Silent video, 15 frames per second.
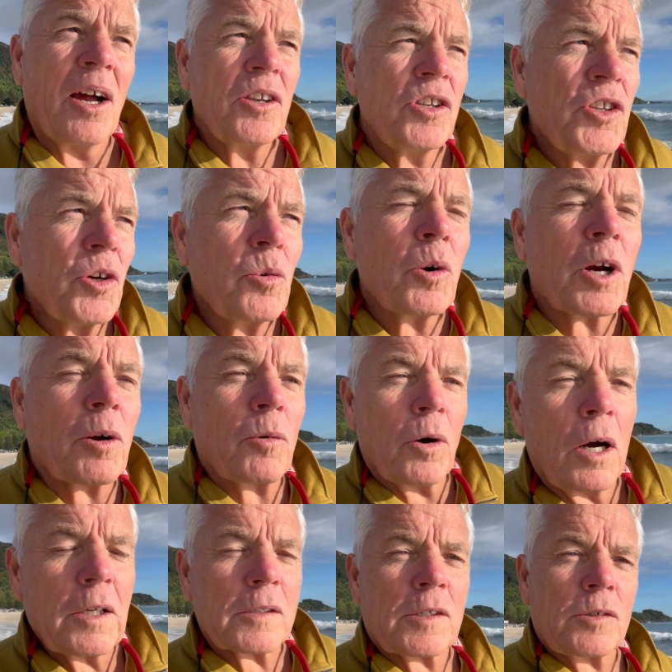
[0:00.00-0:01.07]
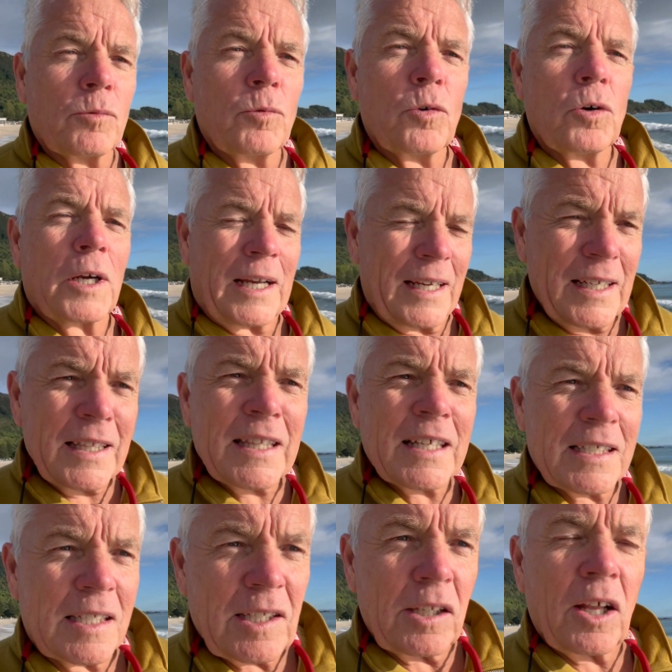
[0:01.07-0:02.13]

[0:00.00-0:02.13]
knew what it was to walk in this